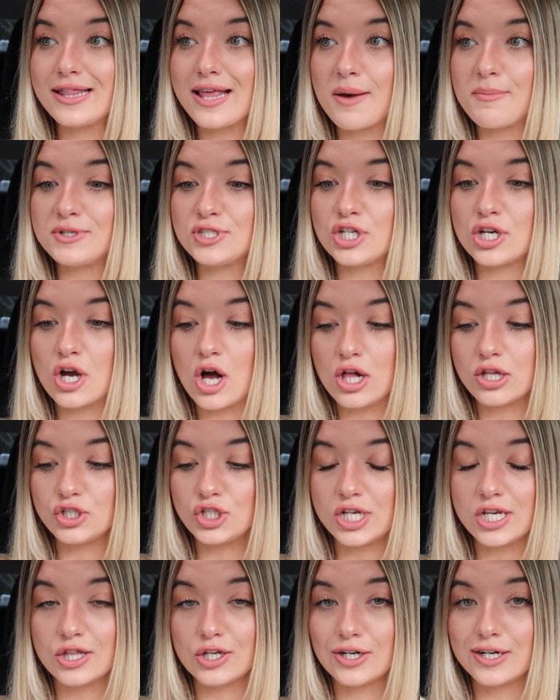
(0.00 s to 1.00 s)
it that much in
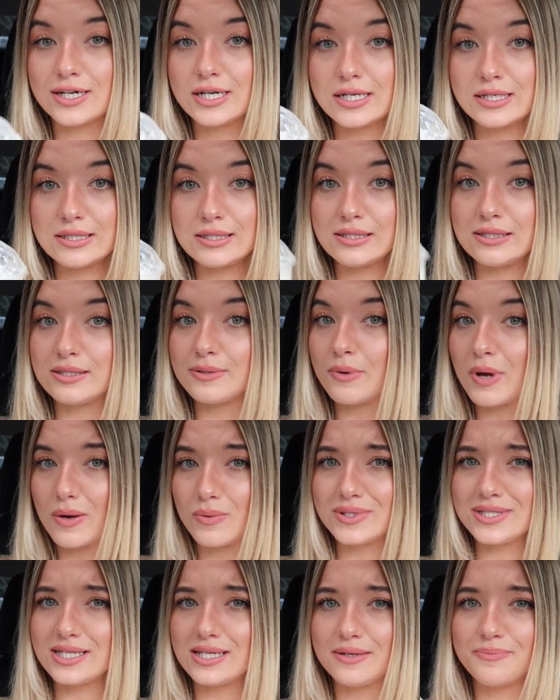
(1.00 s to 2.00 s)
college either because I
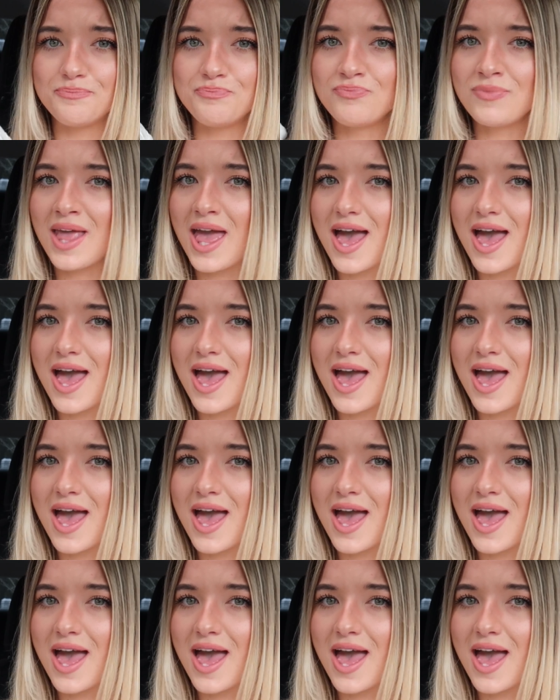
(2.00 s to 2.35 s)
wasn't